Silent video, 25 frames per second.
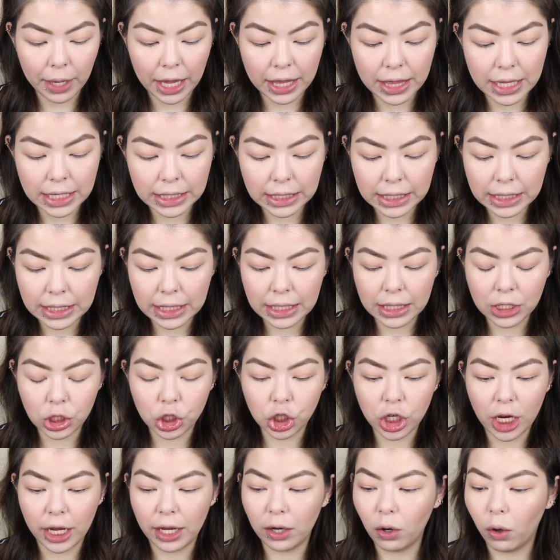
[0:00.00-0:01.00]
And this is in the
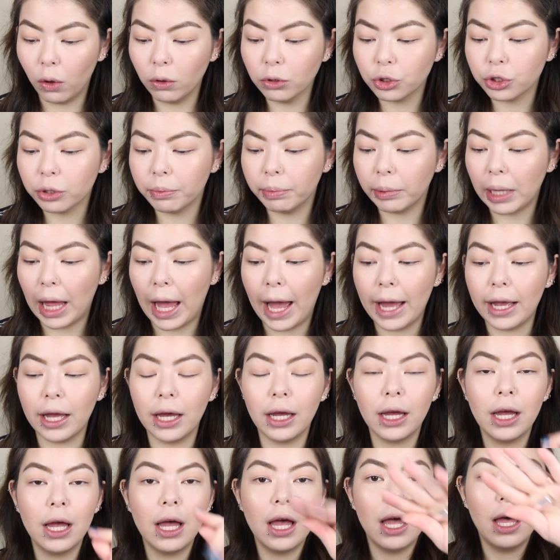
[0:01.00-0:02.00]
shade Ultra Black.